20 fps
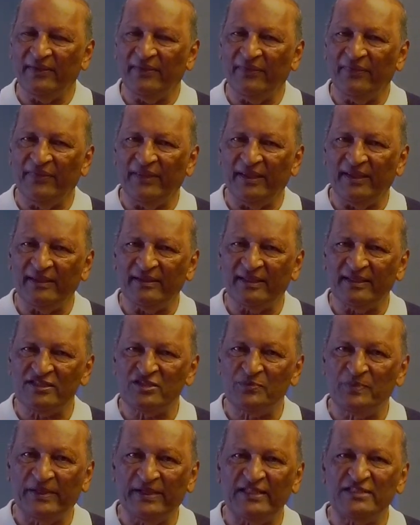the the
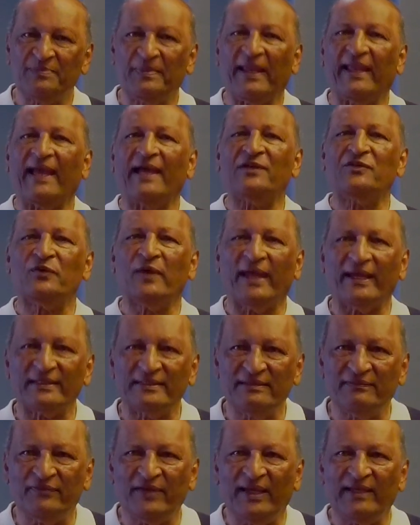spirits began to
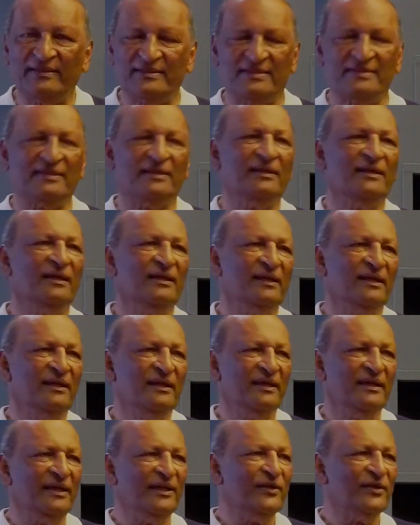activate,
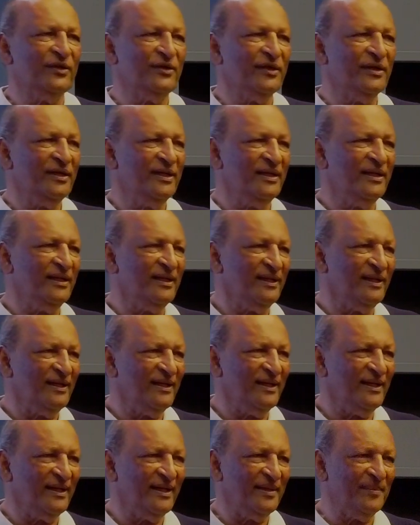you know, her,
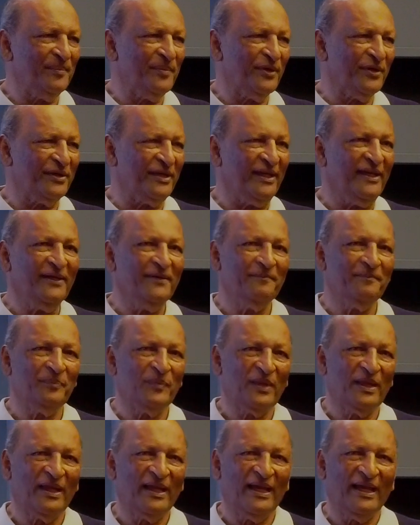her, her body,
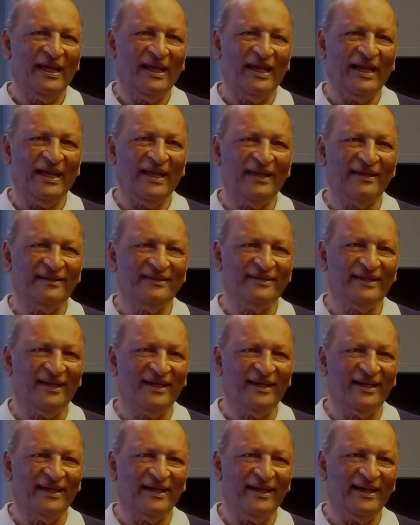and
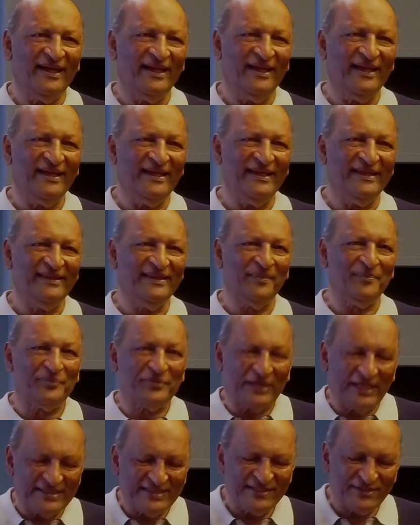uh, the
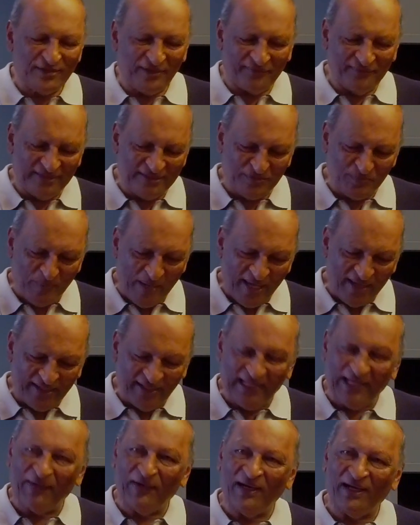presence of this man in
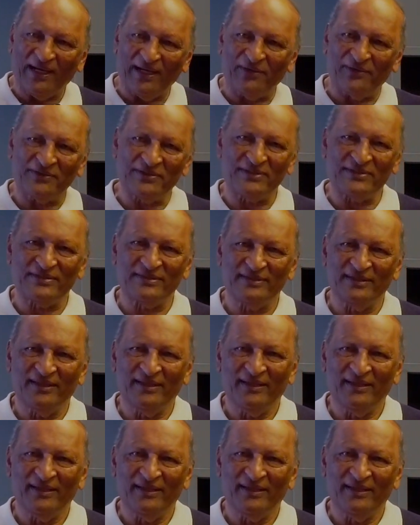our house